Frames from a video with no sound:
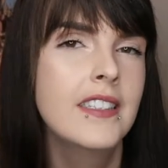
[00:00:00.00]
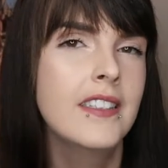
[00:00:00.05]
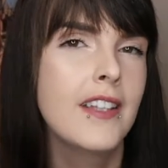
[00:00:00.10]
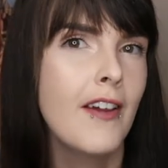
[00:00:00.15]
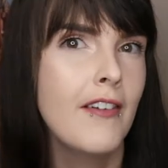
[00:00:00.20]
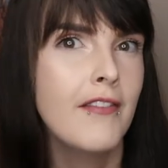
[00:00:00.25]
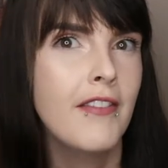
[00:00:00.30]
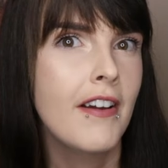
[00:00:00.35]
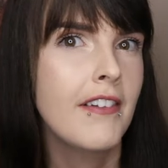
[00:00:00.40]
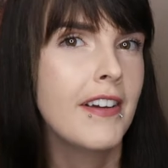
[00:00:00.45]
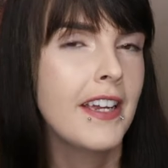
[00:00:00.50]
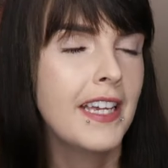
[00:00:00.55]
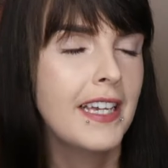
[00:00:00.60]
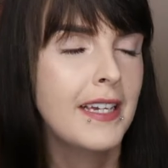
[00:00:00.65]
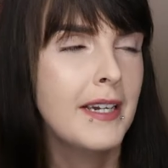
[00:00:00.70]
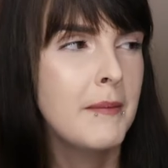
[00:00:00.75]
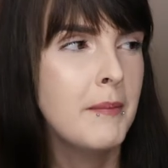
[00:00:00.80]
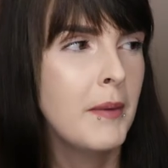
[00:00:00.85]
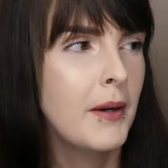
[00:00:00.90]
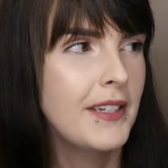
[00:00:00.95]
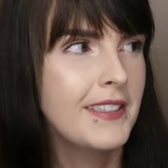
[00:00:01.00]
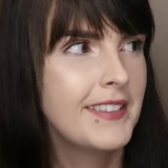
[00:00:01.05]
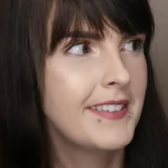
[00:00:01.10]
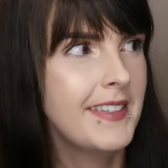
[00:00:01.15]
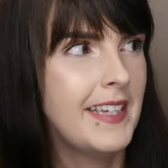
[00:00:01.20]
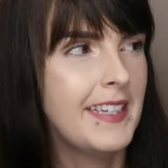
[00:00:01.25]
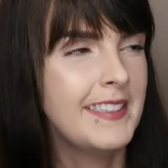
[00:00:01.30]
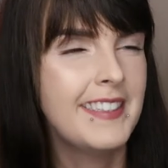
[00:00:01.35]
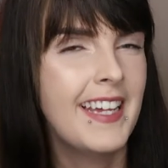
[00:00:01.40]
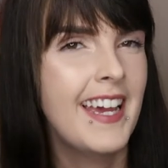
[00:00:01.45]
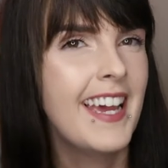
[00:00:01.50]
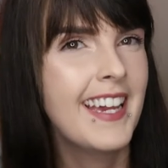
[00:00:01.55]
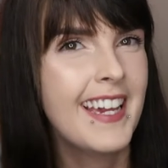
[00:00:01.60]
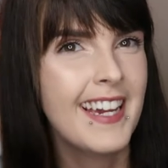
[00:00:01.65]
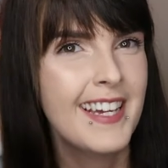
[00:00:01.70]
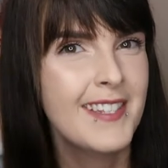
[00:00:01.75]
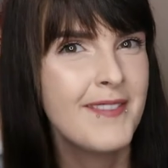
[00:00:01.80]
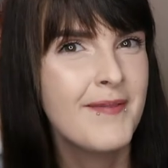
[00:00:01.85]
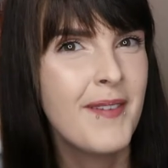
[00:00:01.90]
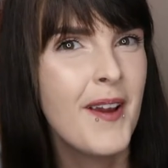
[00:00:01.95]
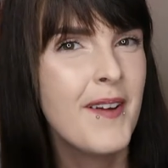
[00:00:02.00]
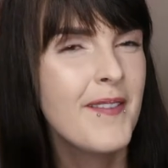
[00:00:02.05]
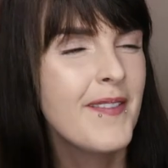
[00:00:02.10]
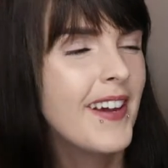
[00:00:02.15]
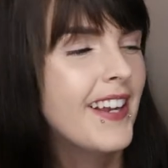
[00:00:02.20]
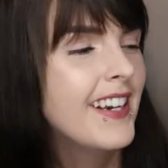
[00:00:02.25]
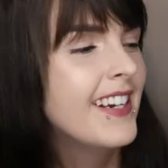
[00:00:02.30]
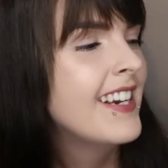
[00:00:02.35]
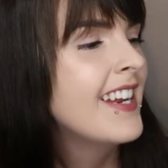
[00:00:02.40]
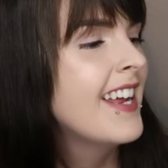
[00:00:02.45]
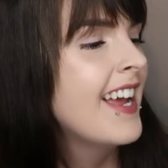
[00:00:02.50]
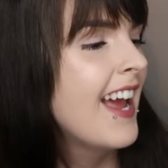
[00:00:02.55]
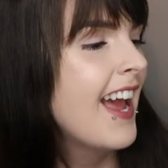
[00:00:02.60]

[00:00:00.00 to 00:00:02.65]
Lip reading: so very my aesthetic at the moment.